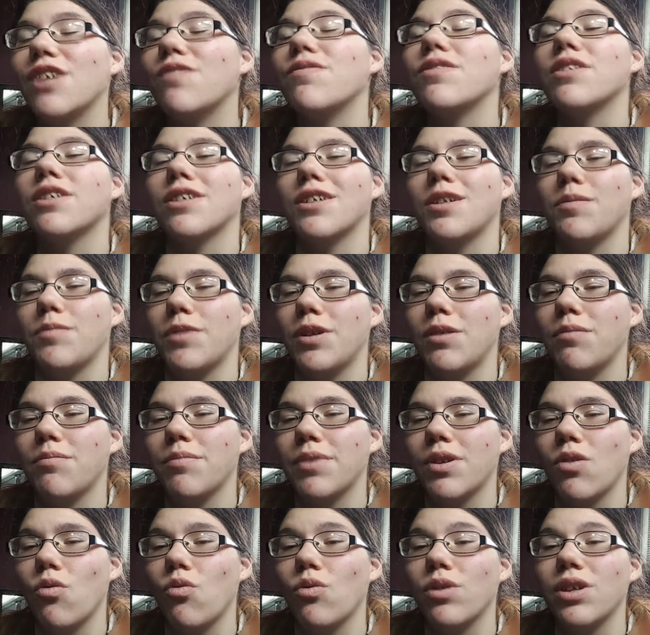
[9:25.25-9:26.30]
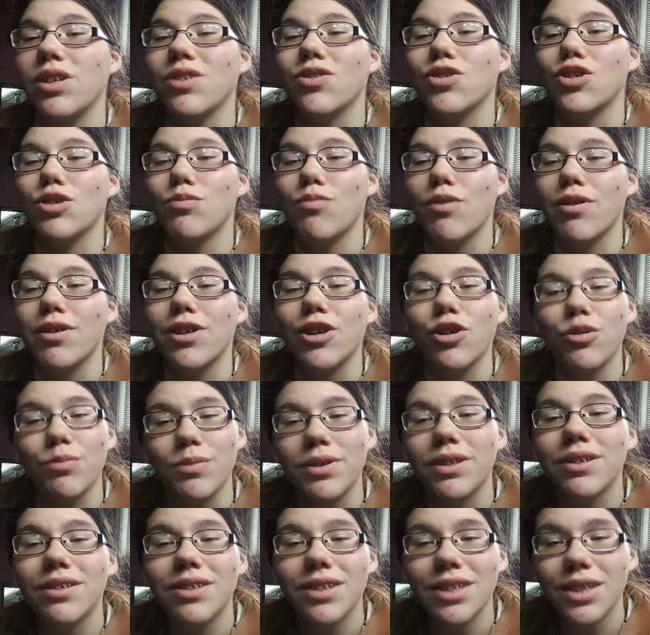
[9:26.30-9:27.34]
cinnamon, but only in small
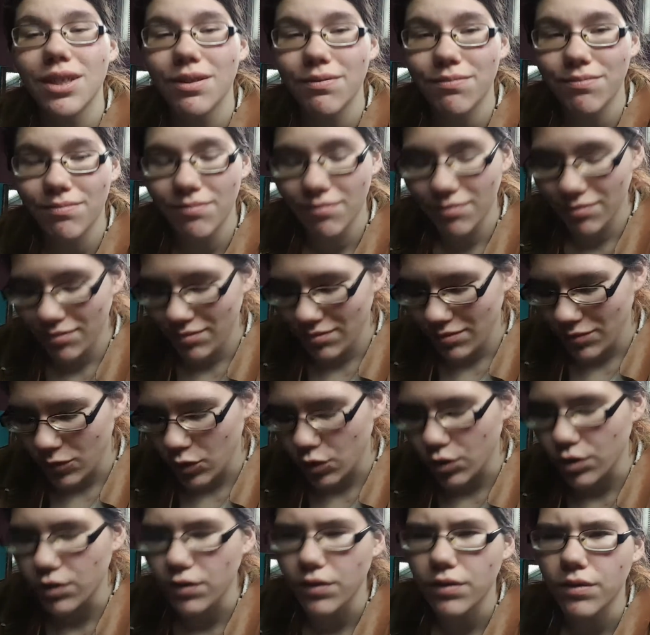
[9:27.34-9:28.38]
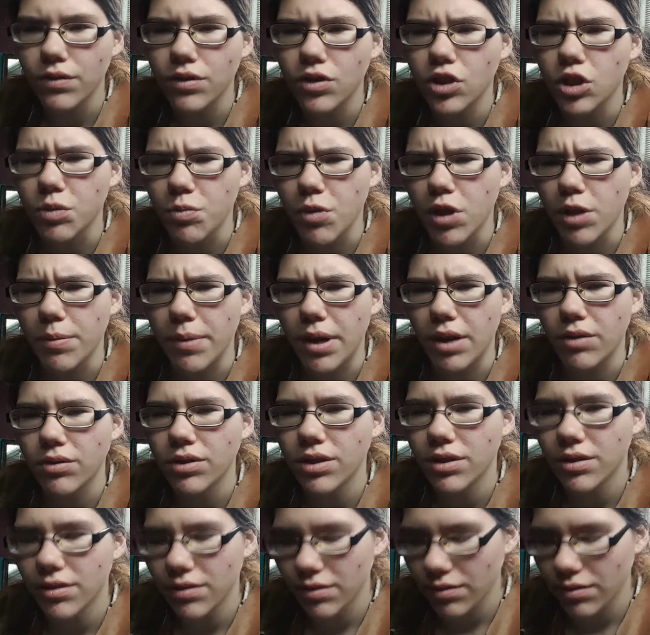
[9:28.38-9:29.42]
increments. Or in small amounts.